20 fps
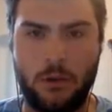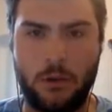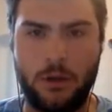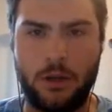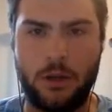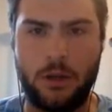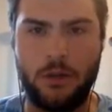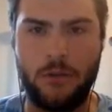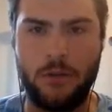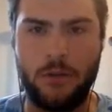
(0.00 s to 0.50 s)

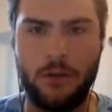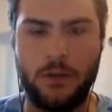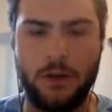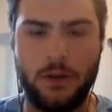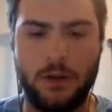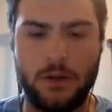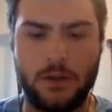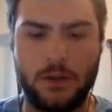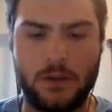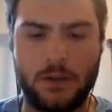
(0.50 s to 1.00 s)
game for you
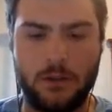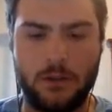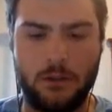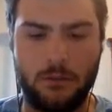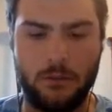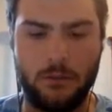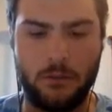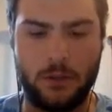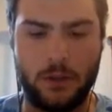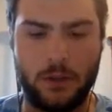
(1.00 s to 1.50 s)
guys.
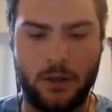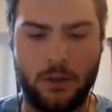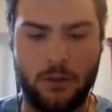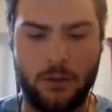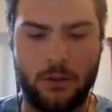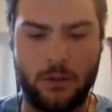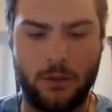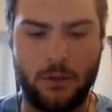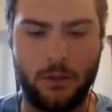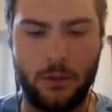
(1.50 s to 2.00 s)
Hopefully we can go
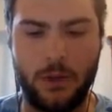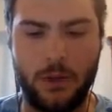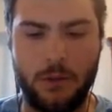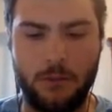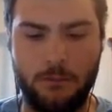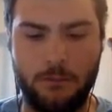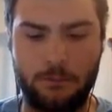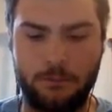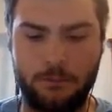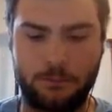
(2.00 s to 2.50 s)

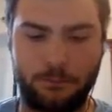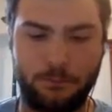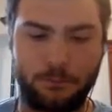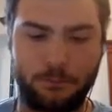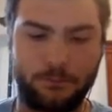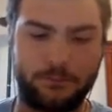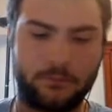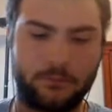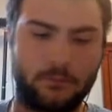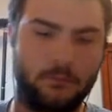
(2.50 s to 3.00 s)
3-1.
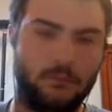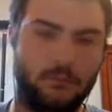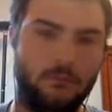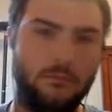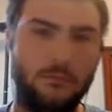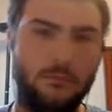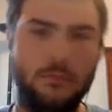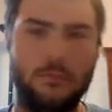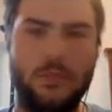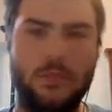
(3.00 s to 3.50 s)

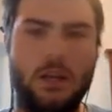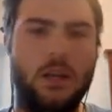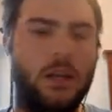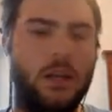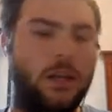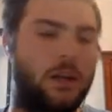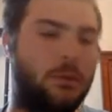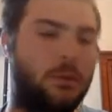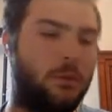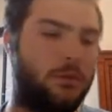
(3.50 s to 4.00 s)

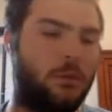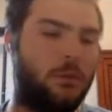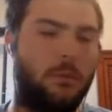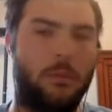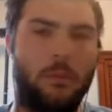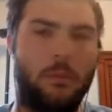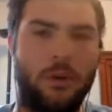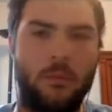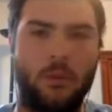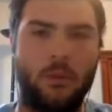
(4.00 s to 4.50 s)
And move up
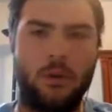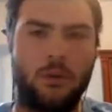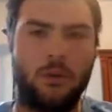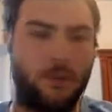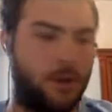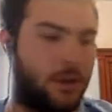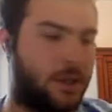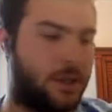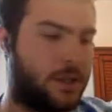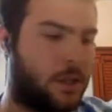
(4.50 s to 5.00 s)
a bit more than we
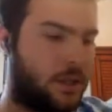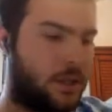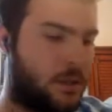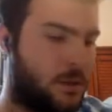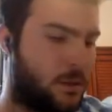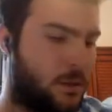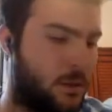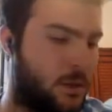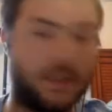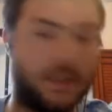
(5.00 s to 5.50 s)
already did.
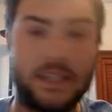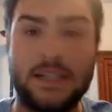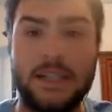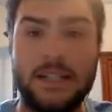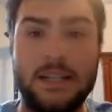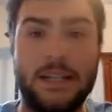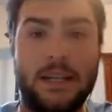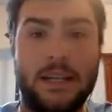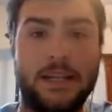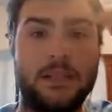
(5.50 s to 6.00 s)
So we're at
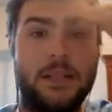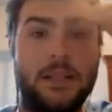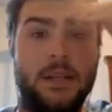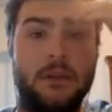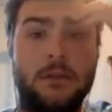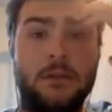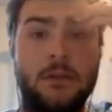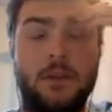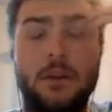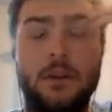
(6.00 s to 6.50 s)

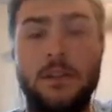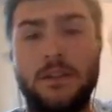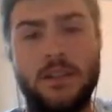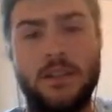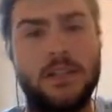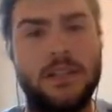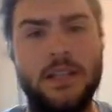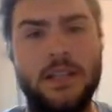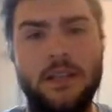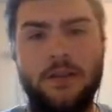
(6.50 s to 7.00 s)
16-19, started at
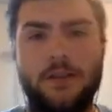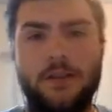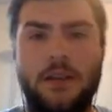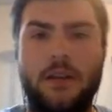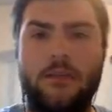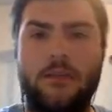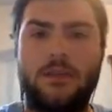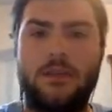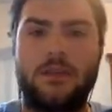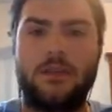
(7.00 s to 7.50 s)

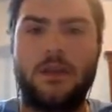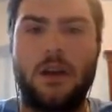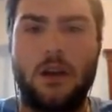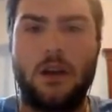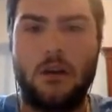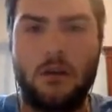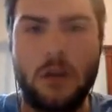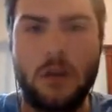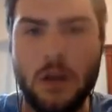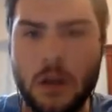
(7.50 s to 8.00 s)
16-07,
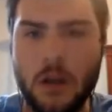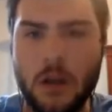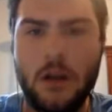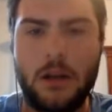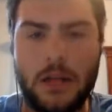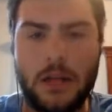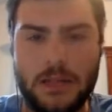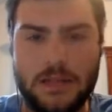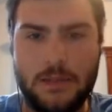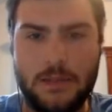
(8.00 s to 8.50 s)
so
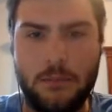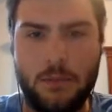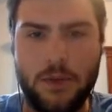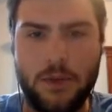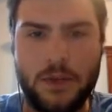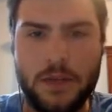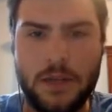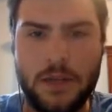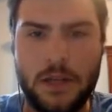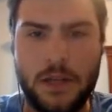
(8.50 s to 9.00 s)
got some
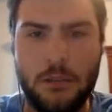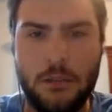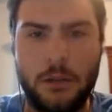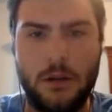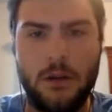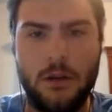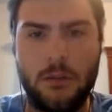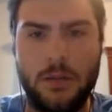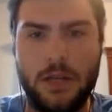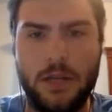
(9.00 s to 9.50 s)
points today,
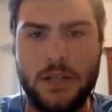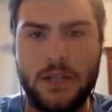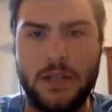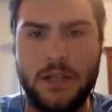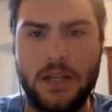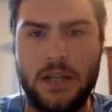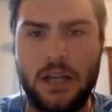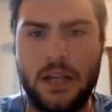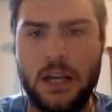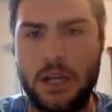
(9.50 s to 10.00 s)
but it'd be nice to
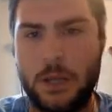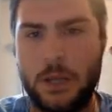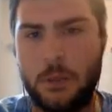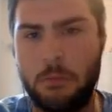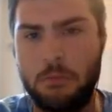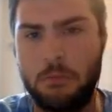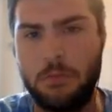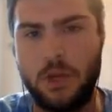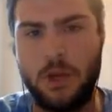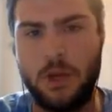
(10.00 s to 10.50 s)
get like,
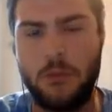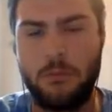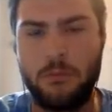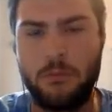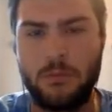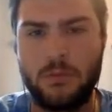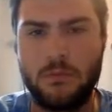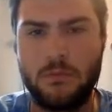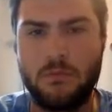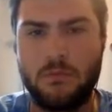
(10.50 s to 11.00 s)

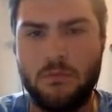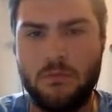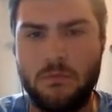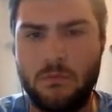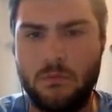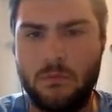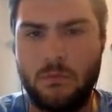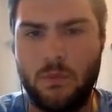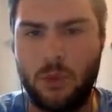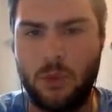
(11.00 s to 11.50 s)

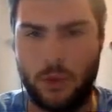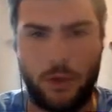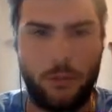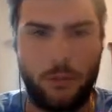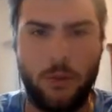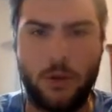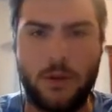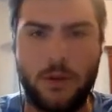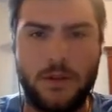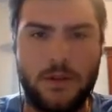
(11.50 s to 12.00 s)
30
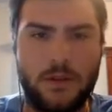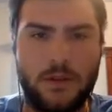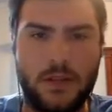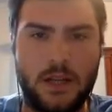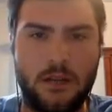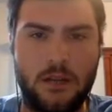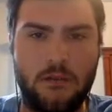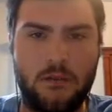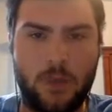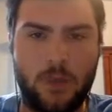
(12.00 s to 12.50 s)
points
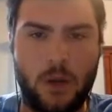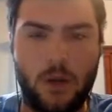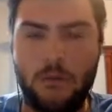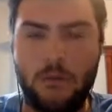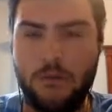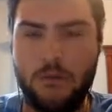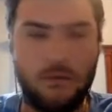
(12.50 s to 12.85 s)
instead of 12.